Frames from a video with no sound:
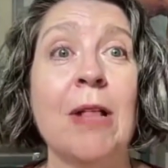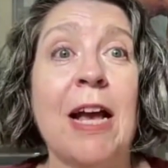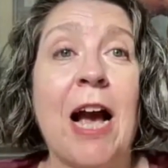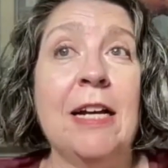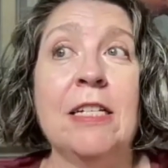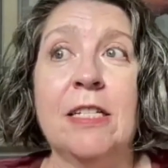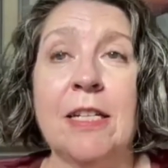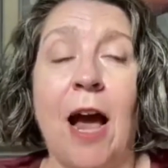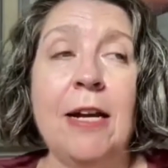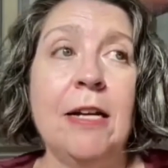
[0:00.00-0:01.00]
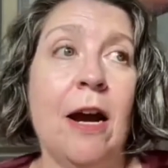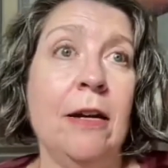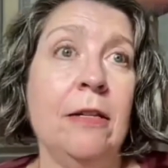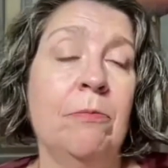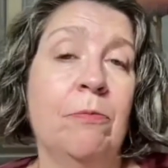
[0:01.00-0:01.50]
Like, I decided
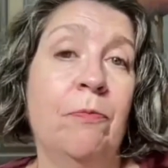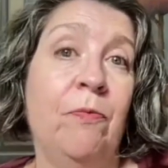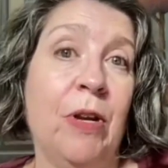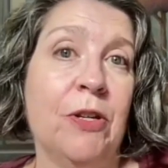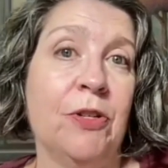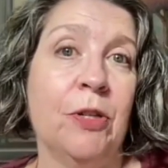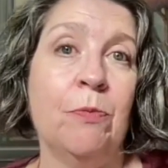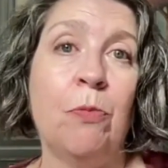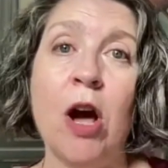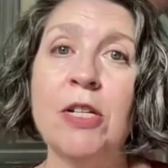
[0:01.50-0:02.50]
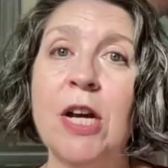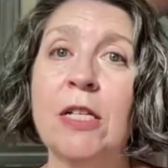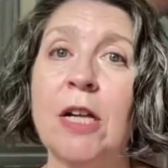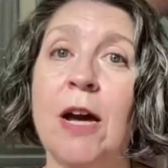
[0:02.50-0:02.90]
I'd finish this project.